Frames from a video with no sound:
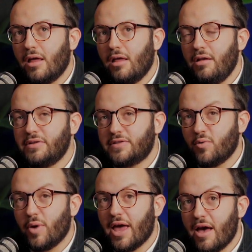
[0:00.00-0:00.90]
So
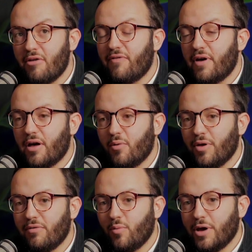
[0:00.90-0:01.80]
we have
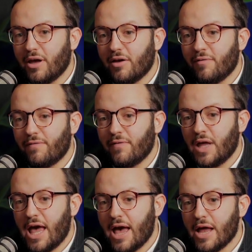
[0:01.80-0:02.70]
we have
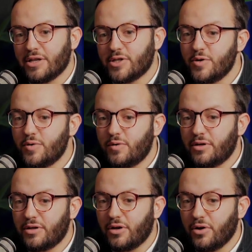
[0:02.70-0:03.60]
had two
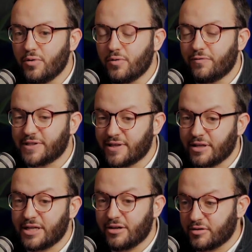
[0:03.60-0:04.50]
new
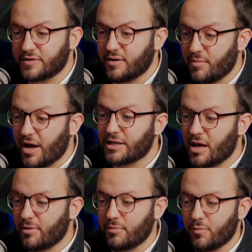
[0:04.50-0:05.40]
facilitators in my time
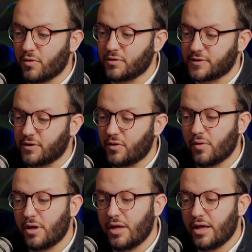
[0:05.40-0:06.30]
on the board. So
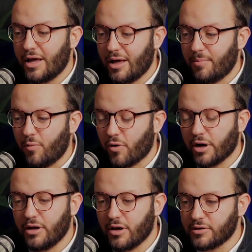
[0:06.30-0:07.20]
Morgan
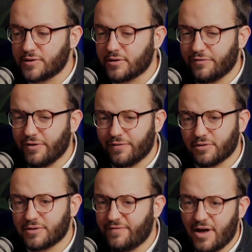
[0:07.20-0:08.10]
Young served for the
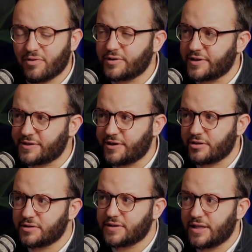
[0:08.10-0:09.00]
first 5 or 6
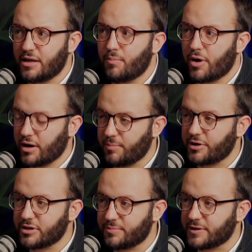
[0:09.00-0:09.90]
years, and then Brandon
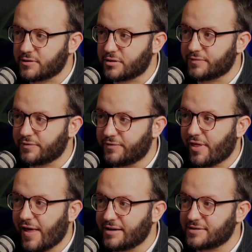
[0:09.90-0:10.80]
Bishop has served for the
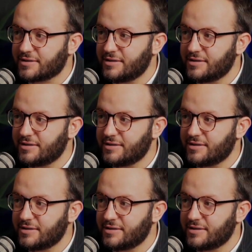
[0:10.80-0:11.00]
last